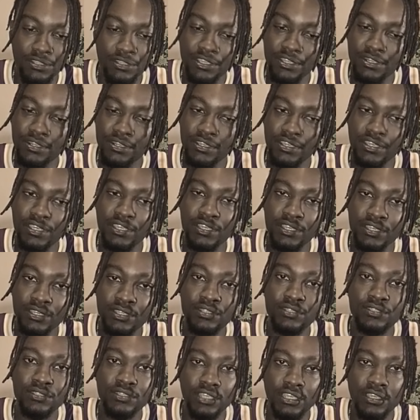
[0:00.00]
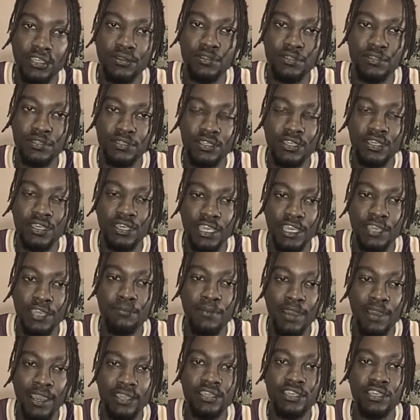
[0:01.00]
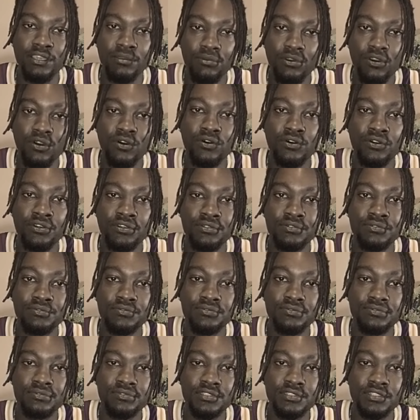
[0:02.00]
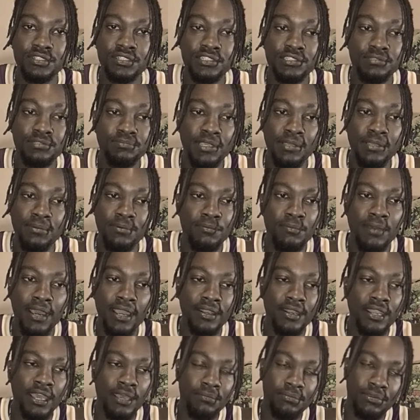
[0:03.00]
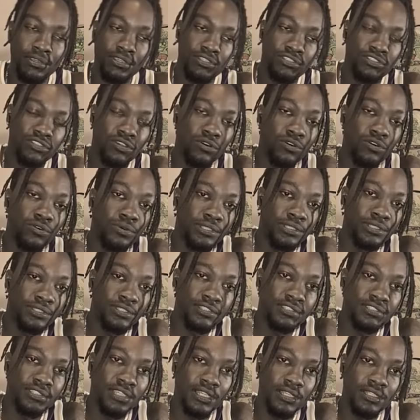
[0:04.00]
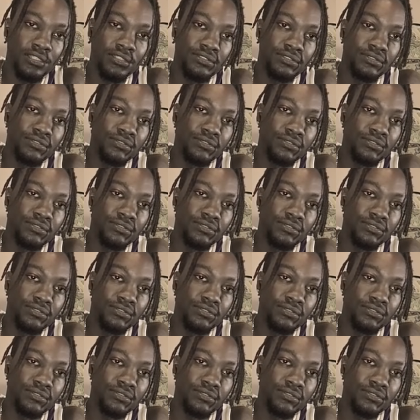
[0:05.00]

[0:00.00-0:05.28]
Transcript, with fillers: but then again, it, it might keep going because people might not be so quick to sell